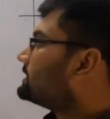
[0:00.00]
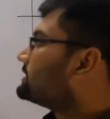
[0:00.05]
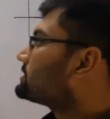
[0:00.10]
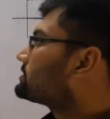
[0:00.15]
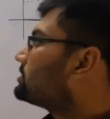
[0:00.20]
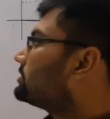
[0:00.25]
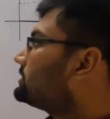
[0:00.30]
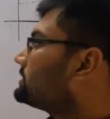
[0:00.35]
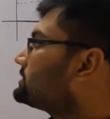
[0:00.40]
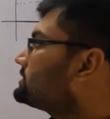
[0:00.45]

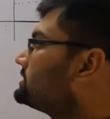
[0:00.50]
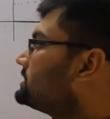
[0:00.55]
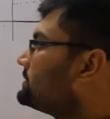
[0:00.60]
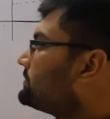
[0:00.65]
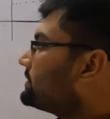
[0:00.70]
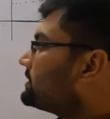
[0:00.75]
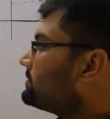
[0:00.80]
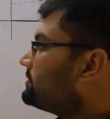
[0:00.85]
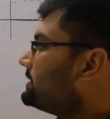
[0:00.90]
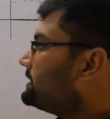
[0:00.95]
So the
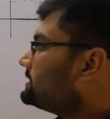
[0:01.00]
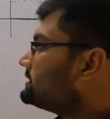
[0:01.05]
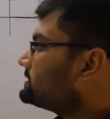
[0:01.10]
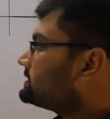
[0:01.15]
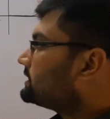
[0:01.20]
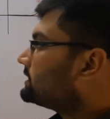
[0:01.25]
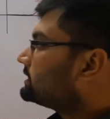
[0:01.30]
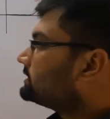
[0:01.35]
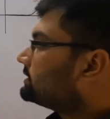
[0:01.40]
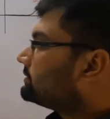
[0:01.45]
steeper means
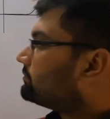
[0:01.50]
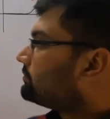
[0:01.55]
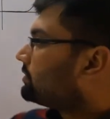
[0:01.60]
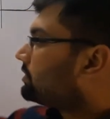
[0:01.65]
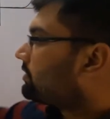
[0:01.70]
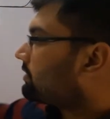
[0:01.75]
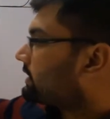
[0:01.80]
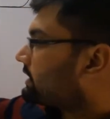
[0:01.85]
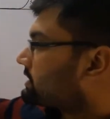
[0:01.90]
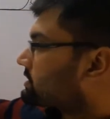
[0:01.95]
the
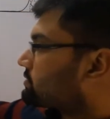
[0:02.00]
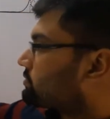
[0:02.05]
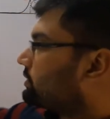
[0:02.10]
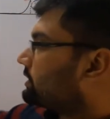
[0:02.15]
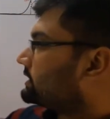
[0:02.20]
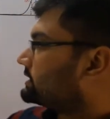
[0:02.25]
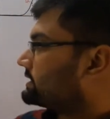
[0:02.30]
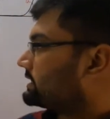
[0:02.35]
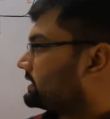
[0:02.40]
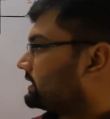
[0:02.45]
more it's
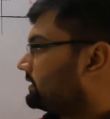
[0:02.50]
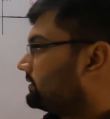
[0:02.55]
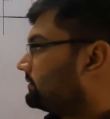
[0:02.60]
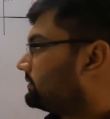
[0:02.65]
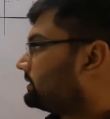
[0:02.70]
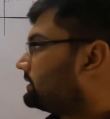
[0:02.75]
vertical.